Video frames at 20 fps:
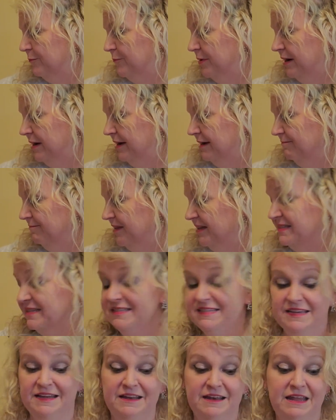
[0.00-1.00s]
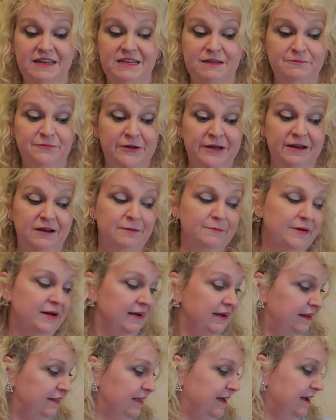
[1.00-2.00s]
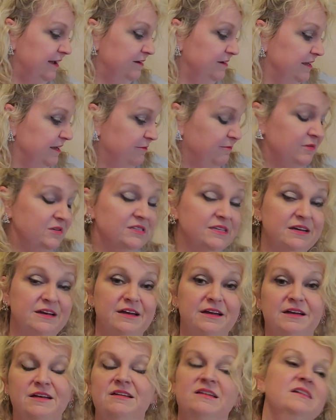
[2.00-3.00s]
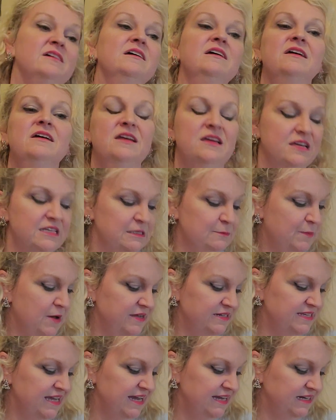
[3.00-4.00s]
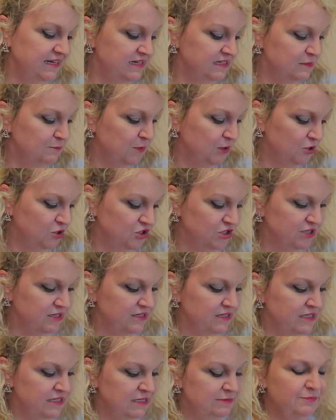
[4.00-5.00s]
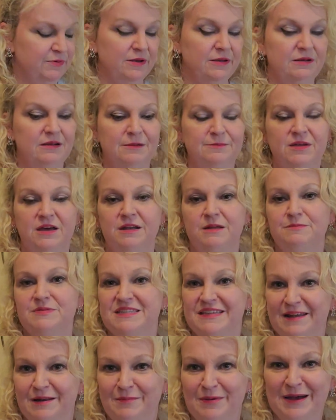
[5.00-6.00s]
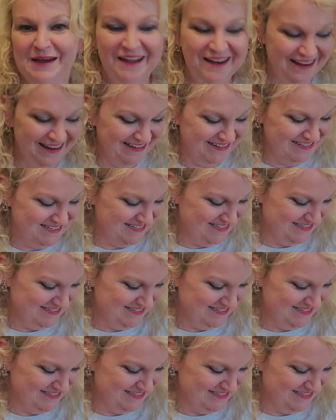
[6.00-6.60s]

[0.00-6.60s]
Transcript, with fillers: But as I said, I didn't plan on buying it. It was a spontaneous purchase, but I'm not upset about it